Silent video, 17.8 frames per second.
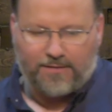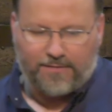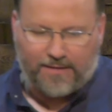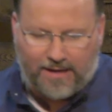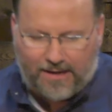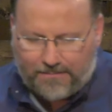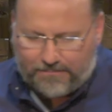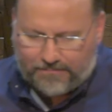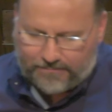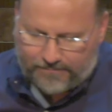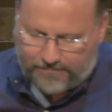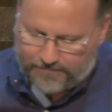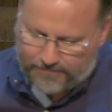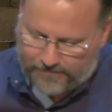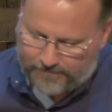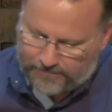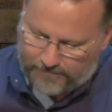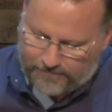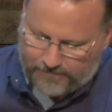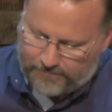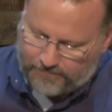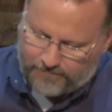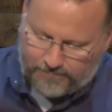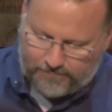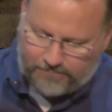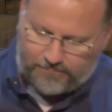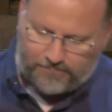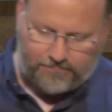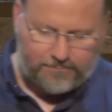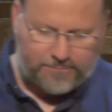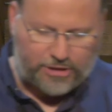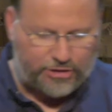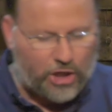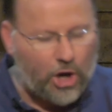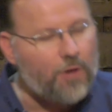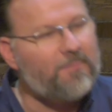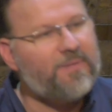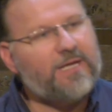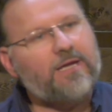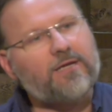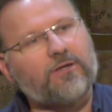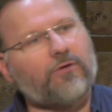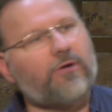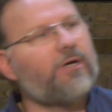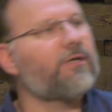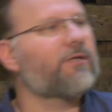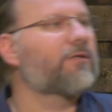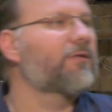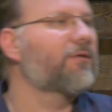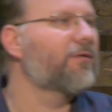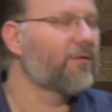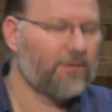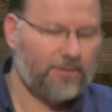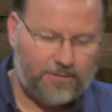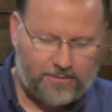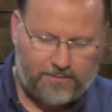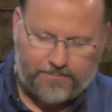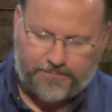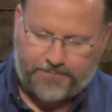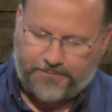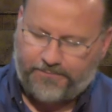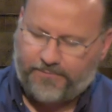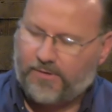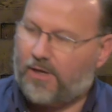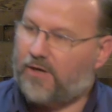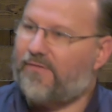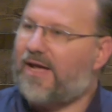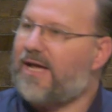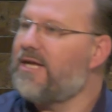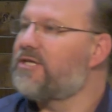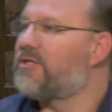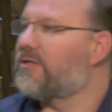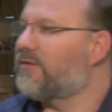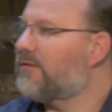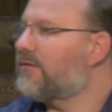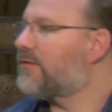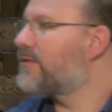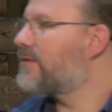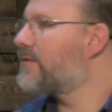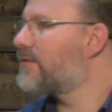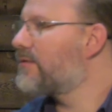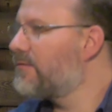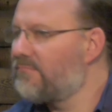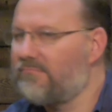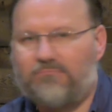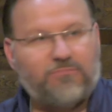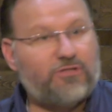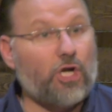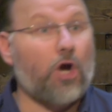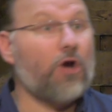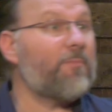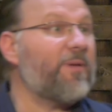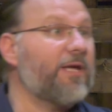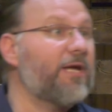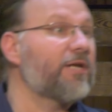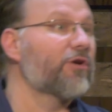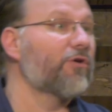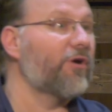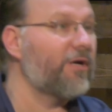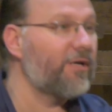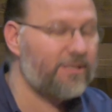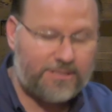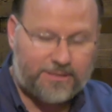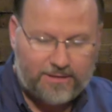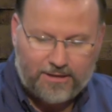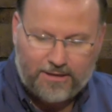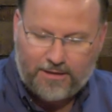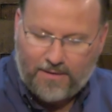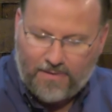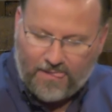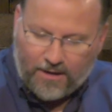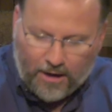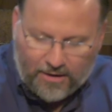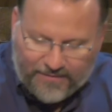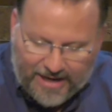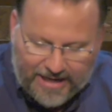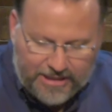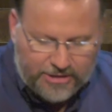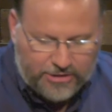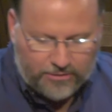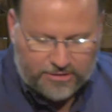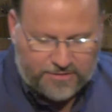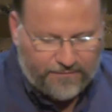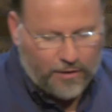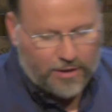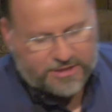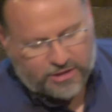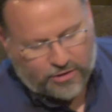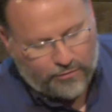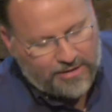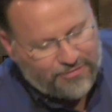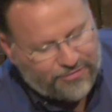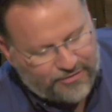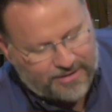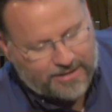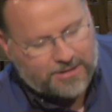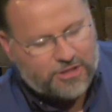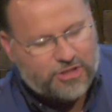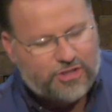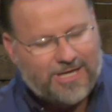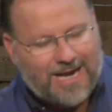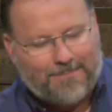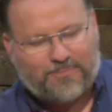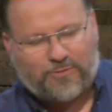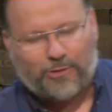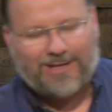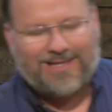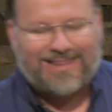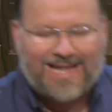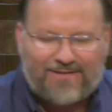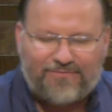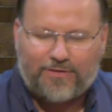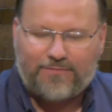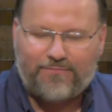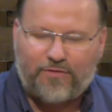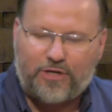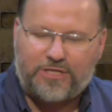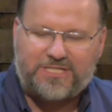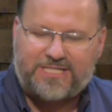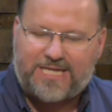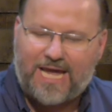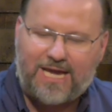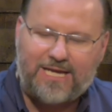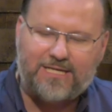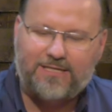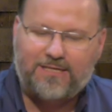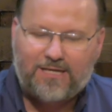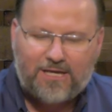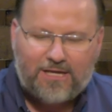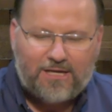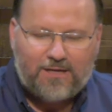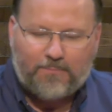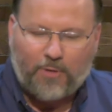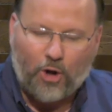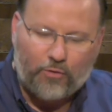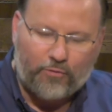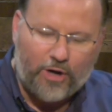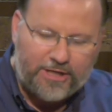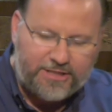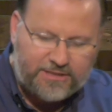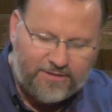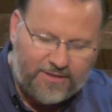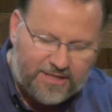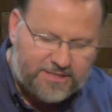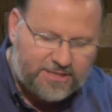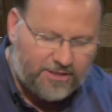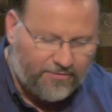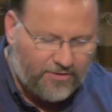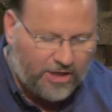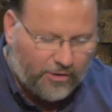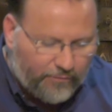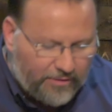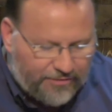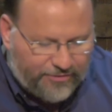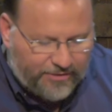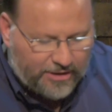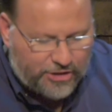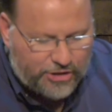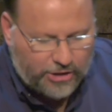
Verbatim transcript: them. So don't be ignorant of angels. Don't be ignorant of angels. 1 Corinthians chapter 11 verse 10 Paul wrote this to the Corinthian